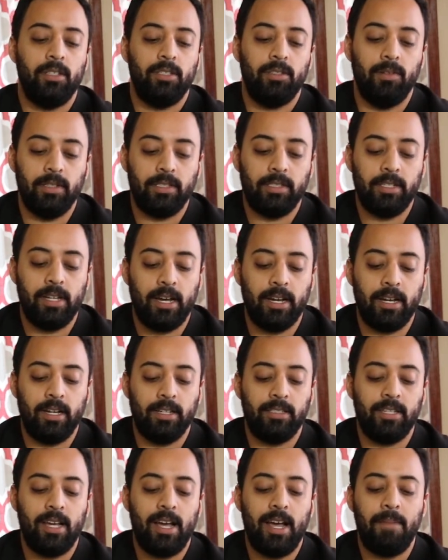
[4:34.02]
So it's not
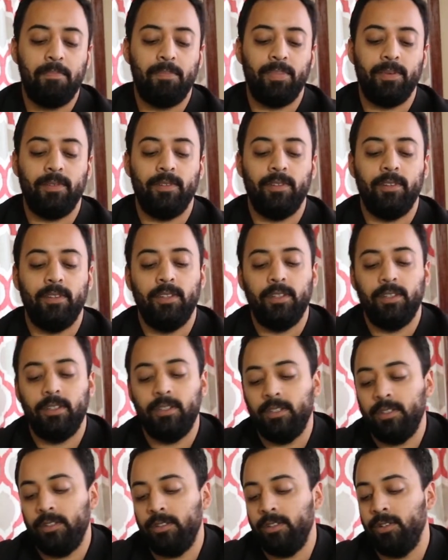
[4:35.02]
on top,
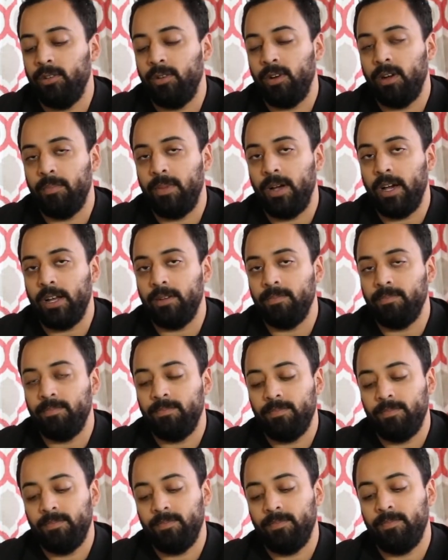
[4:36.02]
nor on bottom.
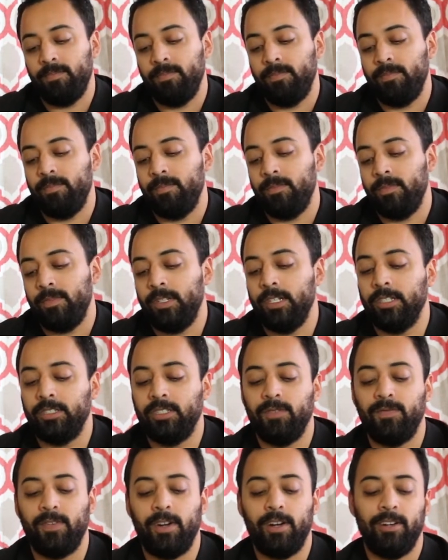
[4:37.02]
Good
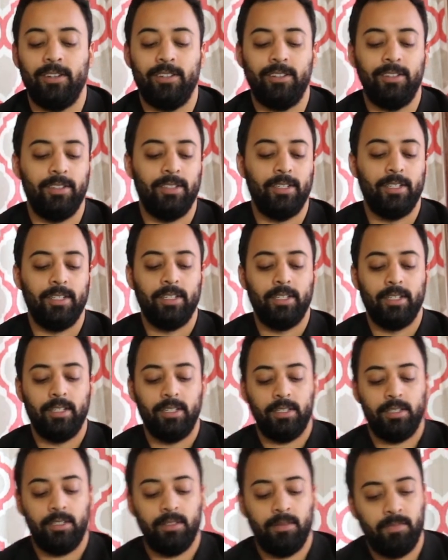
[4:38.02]
so far.
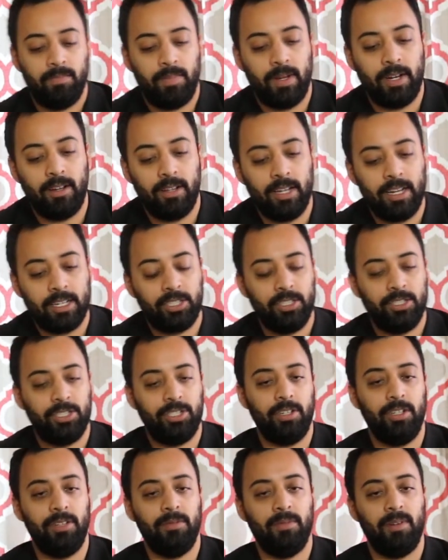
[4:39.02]
But I'll actually
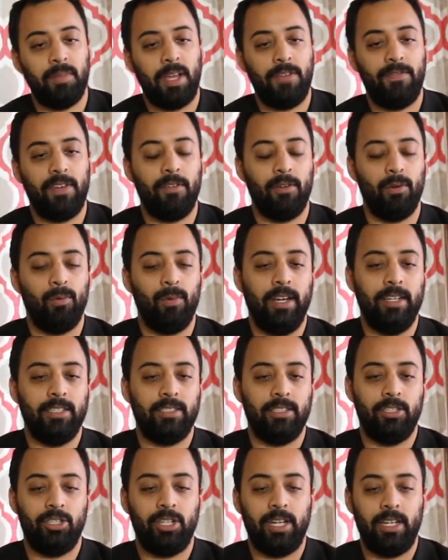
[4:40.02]
show you one of my favorite
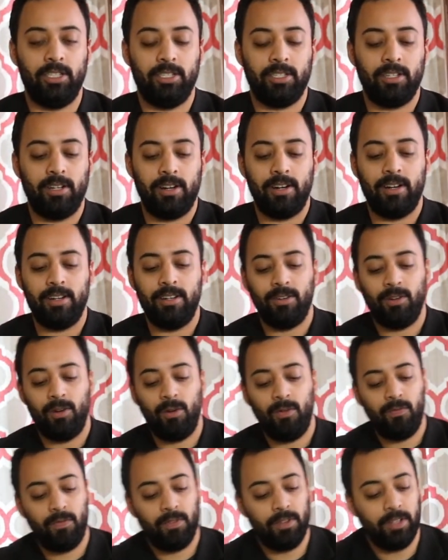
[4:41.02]
ways to change a card.
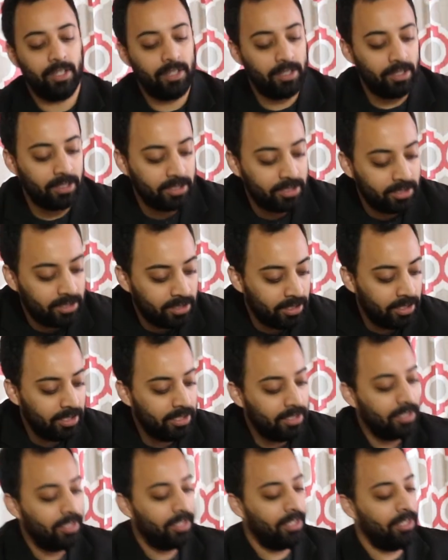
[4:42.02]
Hopefully it looks
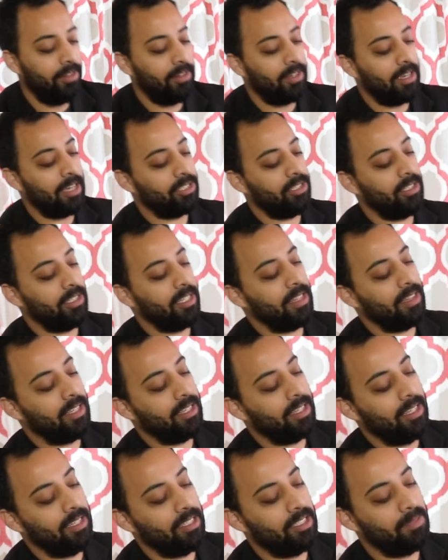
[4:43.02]
good. You can actually get the
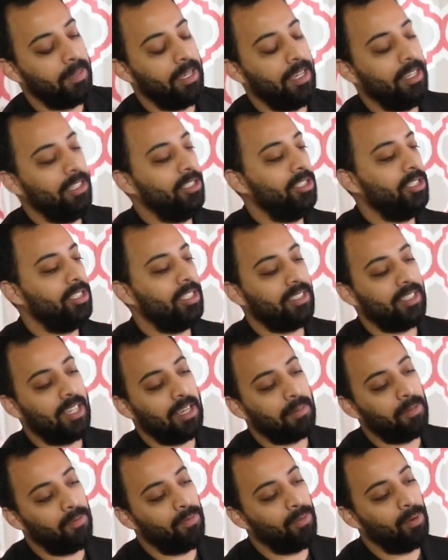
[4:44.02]
King of Spades just
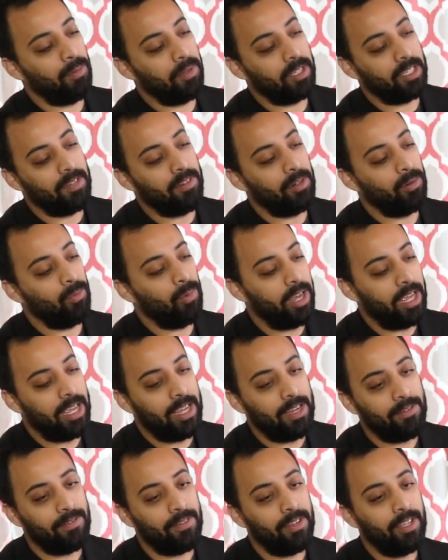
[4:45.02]
like before. We give it a
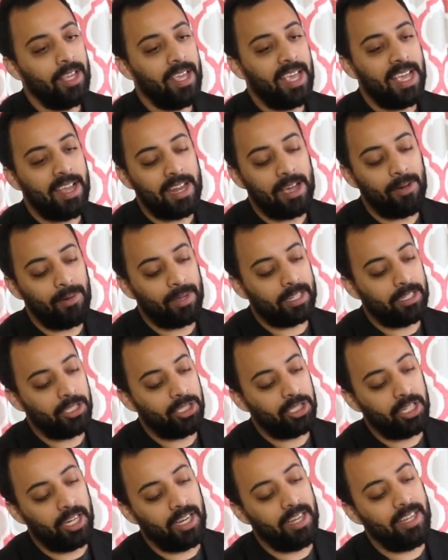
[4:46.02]
wave, and now we can
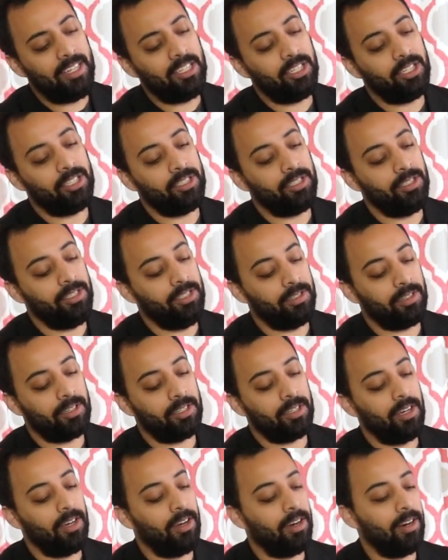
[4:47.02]
change it to your
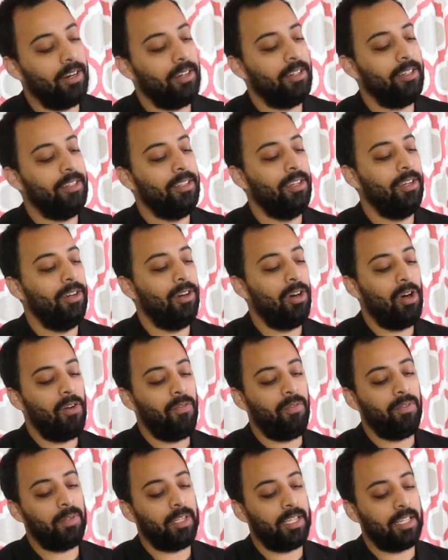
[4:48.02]
card.
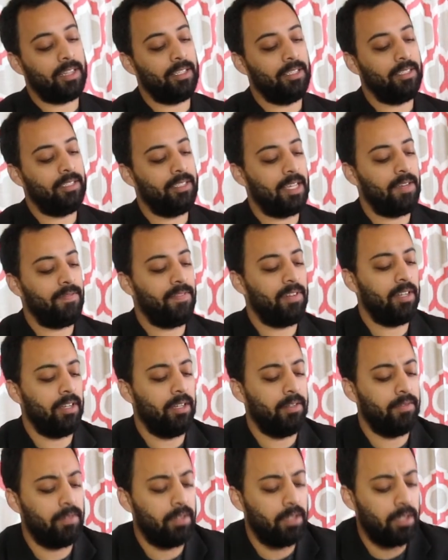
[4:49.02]
Hopefully we get this Seven
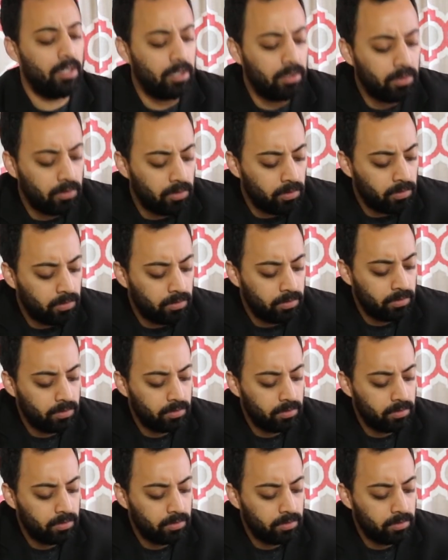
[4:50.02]
of... Oh.